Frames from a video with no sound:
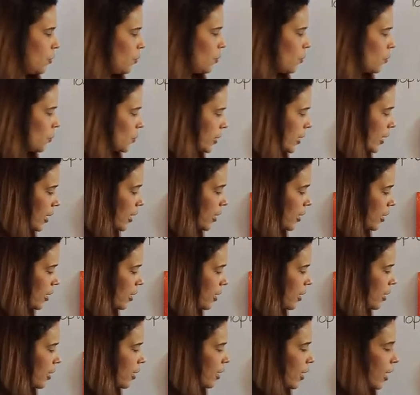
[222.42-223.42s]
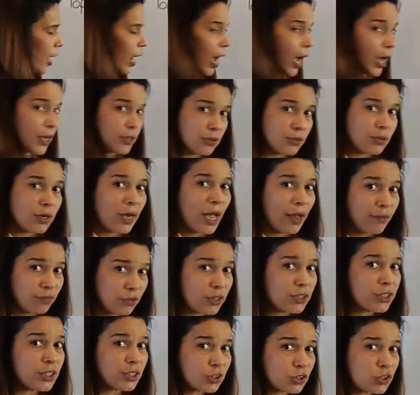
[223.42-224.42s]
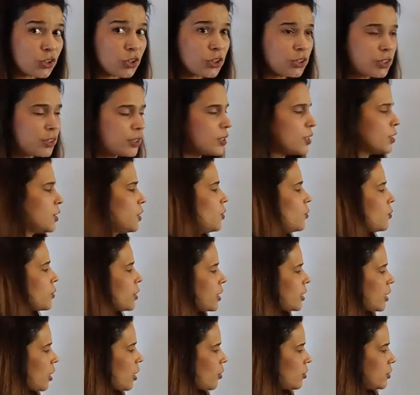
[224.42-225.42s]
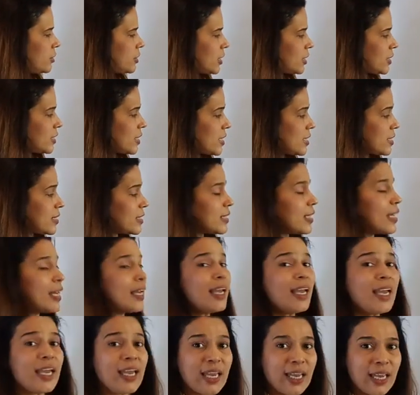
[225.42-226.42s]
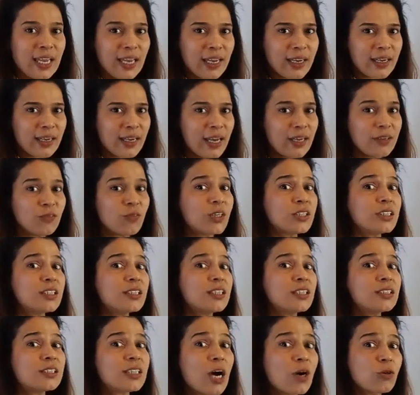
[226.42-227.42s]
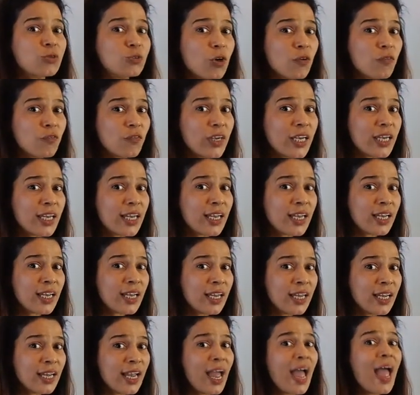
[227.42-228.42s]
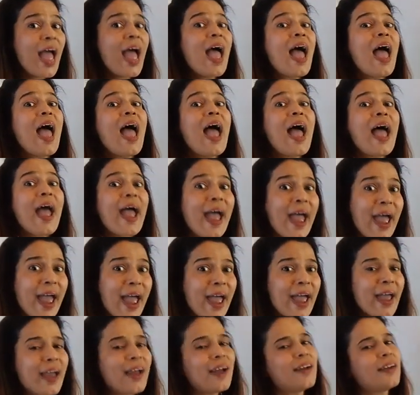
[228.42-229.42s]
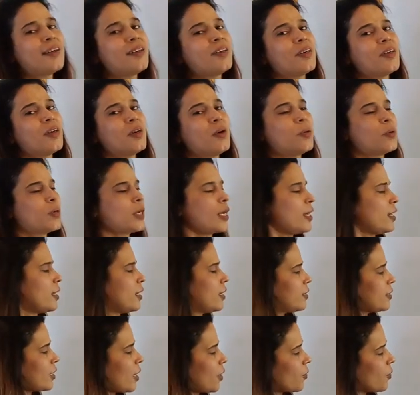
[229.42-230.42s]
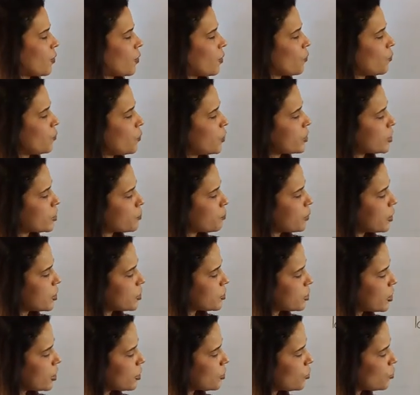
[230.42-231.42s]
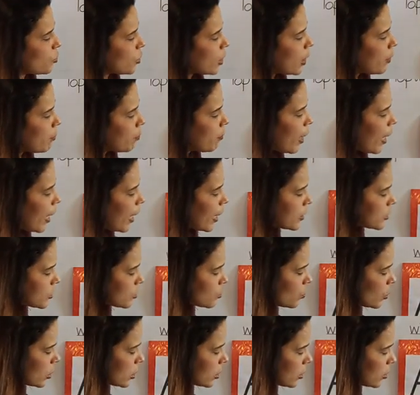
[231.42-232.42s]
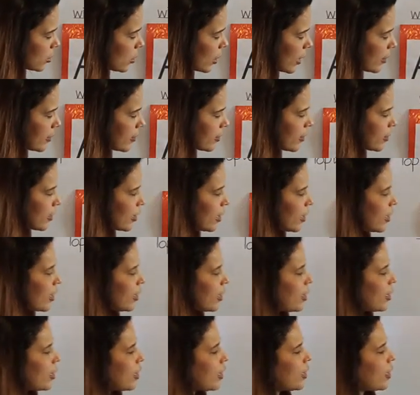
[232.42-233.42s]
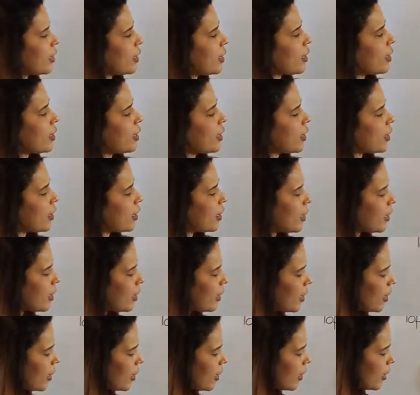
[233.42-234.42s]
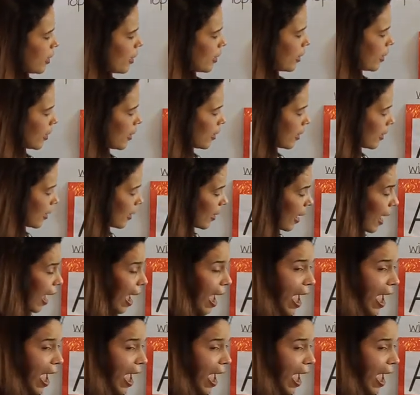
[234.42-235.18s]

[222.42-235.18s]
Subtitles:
Okay. Have you understood? Okay. Now this is A. And what is the sound of A? A. Okay. Now which picture you can match with letter A?